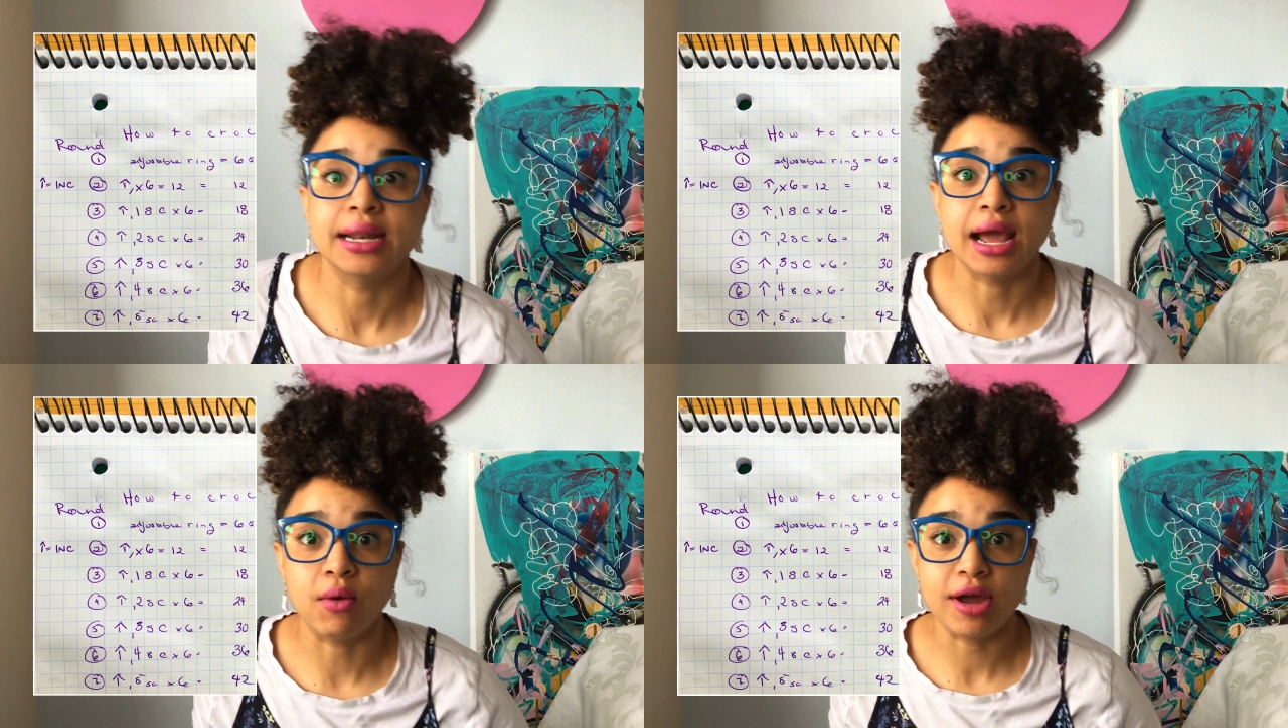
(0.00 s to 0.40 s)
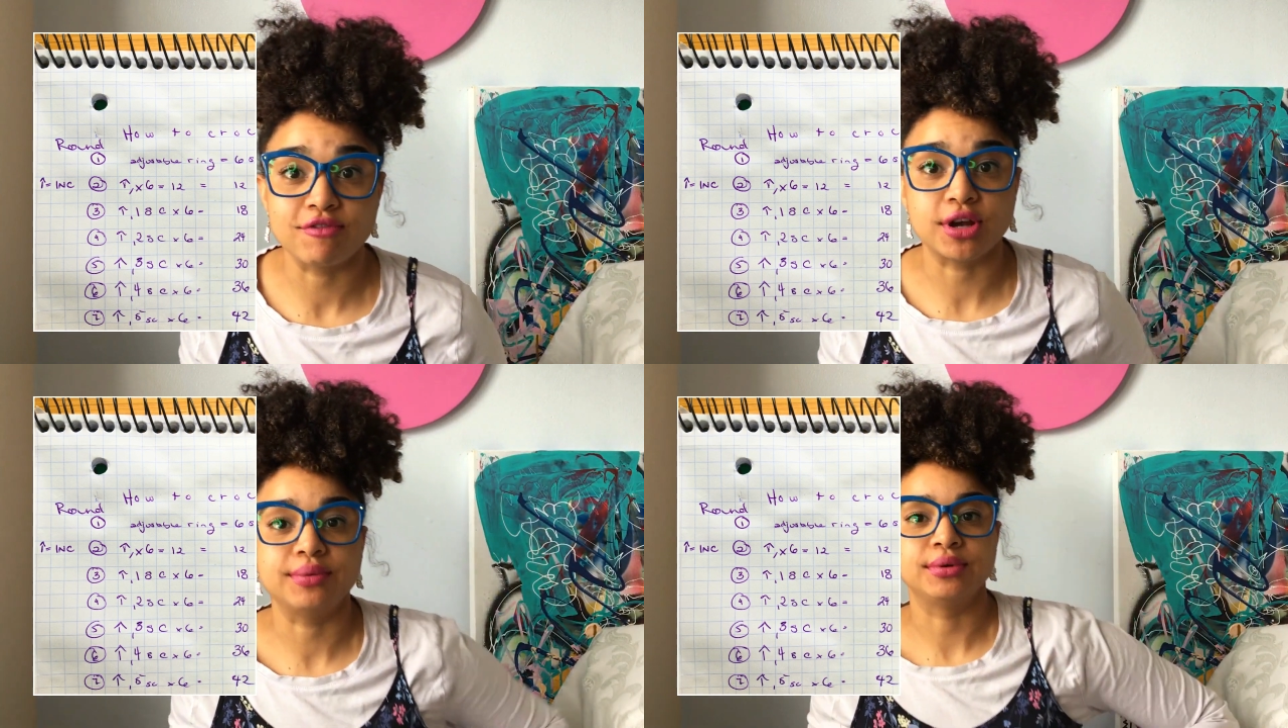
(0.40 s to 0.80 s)

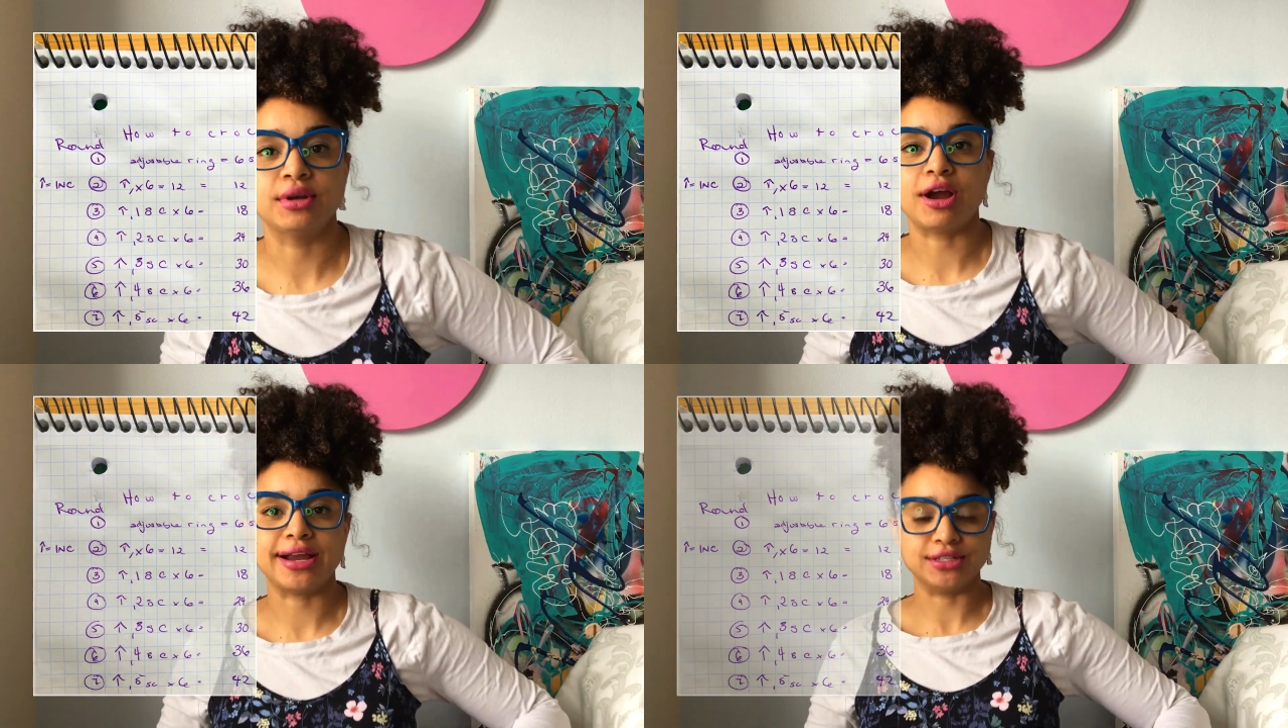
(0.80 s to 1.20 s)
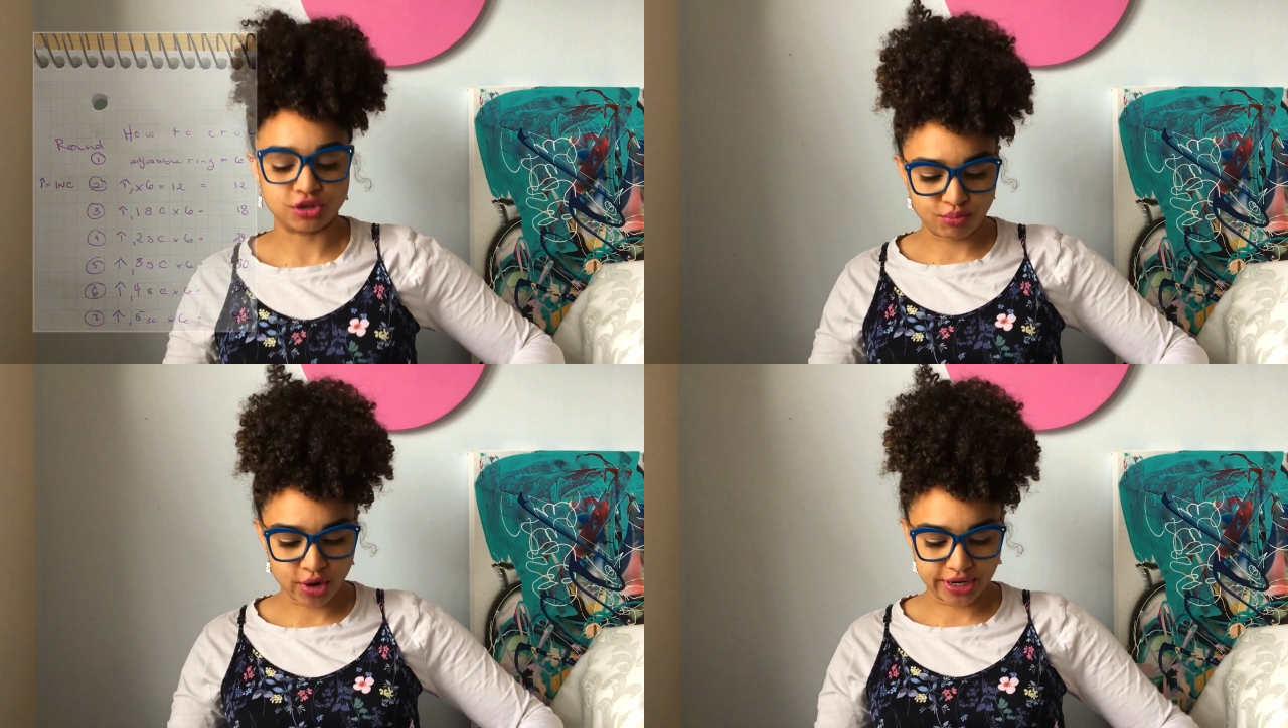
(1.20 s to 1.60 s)
However, all right,
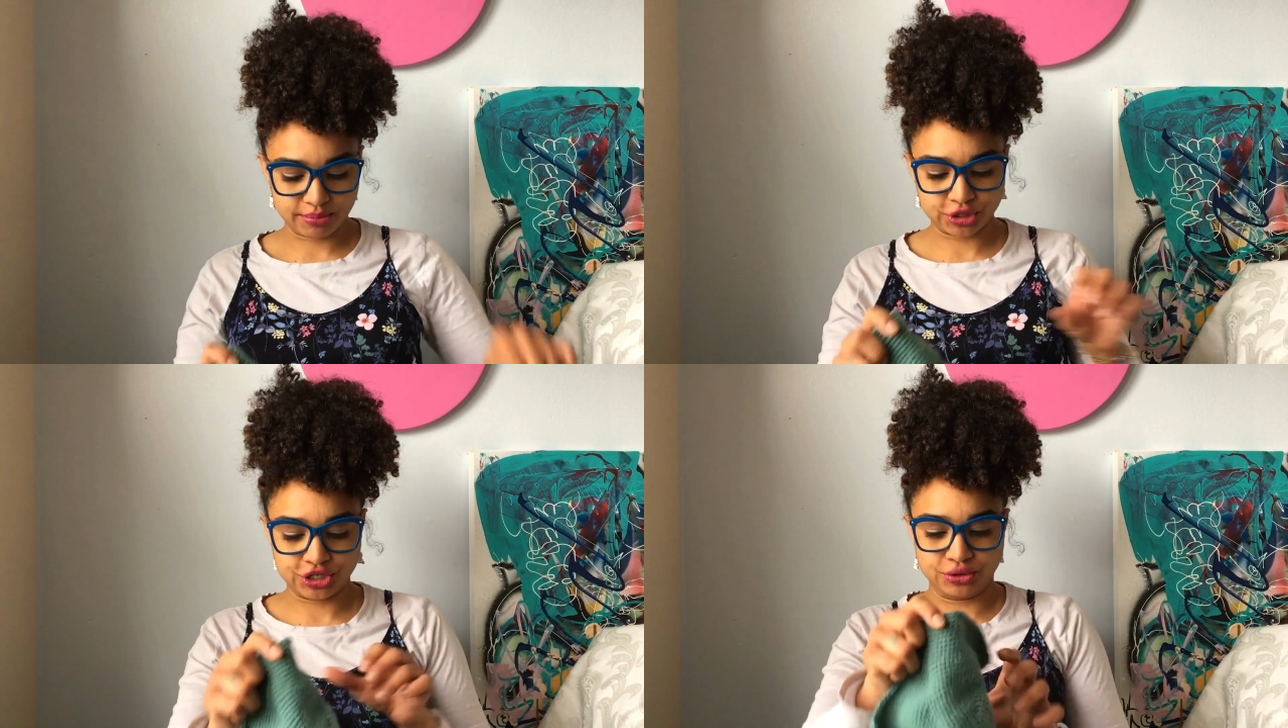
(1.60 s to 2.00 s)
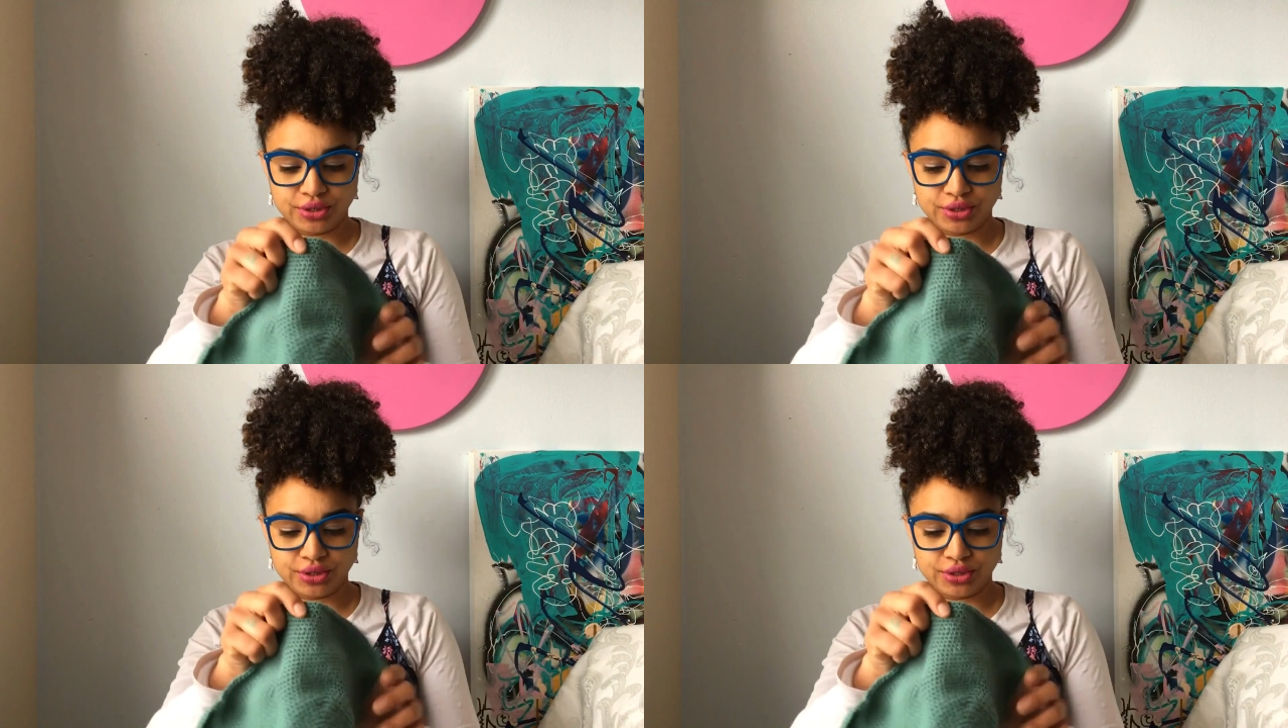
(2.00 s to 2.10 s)
so point number 2.